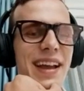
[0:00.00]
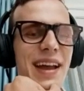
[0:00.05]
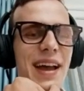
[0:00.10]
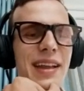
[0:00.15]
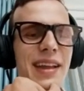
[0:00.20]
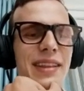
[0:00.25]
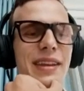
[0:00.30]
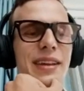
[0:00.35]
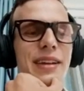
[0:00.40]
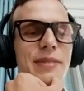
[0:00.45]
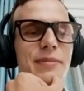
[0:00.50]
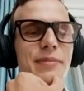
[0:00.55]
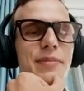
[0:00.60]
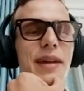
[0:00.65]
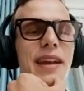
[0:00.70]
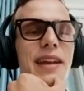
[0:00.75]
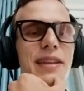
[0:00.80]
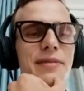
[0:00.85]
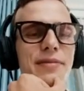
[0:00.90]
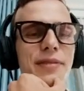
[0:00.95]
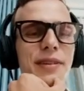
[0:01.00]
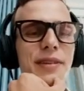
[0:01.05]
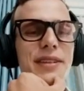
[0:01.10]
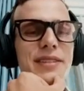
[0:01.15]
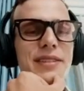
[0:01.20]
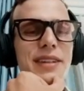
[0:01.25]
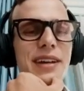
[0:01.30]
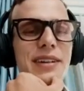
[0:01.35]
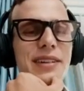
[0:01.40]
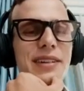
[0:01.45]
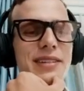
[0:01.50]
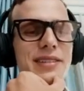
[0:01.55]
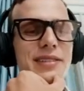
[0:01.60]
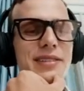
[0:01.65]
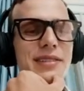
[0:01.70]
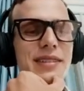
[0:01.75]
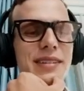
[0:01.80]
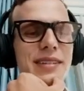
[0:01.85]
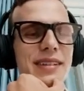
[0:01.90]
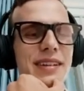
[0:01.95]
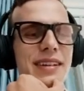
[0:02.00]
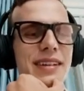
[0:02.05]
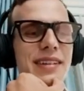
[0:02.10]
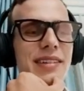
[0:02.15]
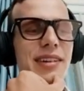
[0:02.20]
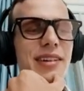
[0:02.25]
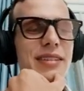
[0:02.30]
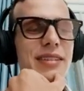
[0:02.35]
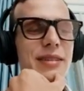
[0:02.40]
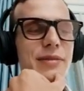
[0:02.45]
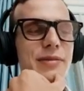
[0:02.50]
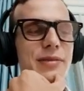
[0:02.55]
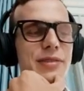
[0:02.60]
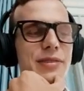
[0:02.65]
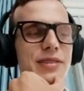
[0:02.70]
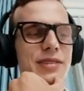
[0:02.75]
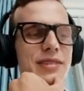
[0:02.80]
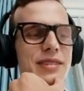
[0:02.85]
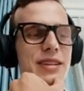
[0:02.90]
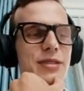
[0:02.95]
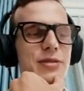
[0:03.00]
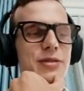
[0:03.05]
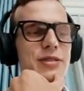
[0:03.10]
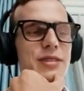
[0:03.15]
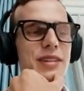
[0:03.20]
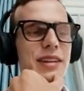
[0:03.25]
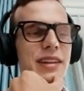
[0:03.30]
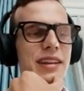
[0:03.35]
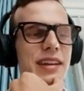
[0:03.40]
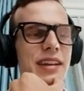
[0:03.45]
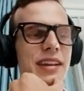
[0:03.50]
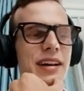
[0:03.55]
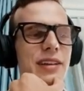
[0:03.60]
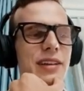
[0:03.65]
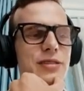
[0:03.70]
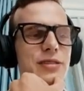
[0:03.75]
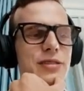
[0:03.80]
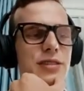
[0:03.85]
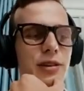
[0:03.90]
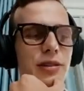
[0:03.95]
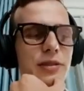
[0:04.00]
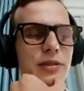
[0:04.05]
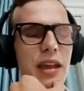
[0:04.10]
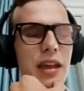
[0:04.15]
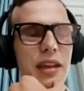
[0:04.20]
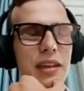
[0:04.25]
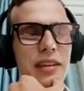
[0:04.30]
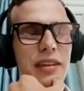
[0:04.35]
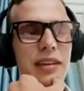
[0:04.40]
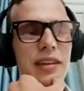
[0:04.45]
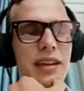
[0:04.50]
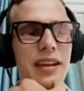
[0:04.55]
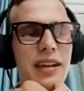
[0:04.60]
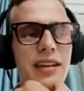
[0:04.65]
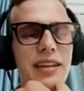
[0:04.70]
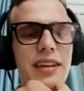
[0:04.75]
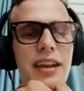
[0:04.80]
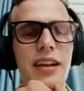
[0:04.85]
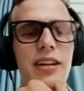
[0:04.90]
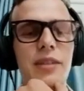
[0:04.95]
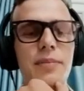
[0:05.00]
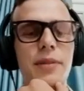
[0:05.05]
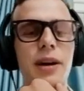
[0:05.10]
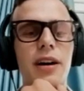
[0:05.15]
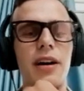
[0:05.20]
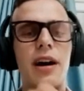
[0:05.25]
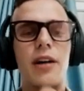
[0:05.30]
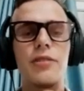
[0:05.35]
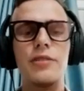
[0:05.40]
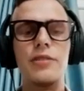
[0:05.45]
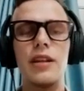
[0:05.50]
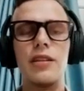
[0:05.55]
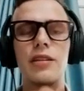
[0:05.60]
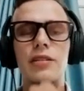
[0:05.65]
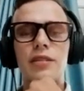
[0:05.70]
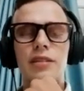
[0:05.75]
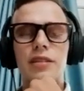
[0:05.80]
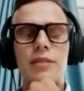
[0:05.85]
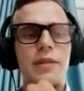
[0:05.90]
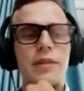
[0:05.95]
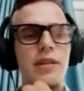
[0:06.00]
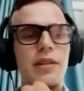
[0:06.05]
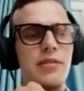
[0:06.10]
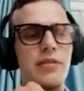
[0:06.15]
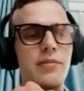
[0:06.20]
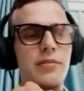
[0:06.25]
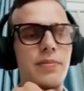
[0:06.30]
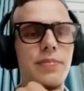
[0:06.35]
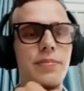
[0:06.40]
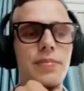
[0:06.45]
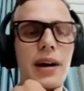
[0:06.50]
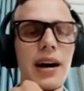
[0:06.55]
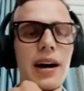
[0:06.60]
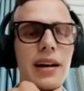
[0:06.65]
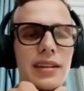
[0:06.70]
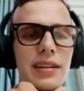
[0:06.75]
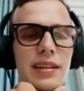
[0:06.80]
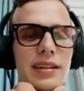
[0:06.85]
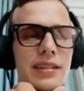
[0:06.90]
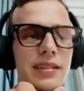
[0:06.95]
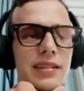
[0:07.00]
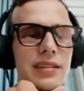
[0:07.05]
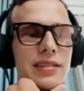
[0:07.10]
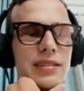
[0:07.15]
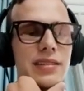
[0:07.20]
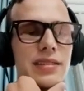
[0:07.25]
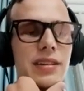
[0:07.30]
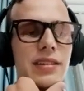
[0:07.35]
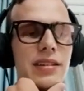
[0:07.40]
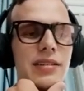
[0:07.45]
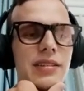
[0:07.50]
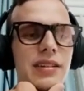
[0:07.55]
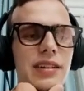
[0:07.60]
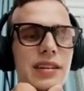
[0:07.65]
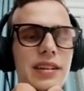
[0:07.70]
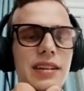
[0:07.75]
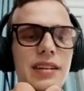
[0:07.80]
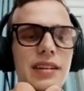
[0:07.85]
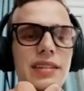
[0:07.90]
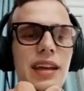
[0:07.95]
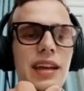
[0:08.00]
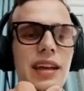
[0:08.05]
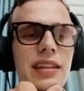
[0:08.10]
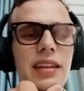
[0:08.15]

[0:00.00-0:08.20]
and they may influence others around them, which is interesting. And also, they care about how they look, about their body, so that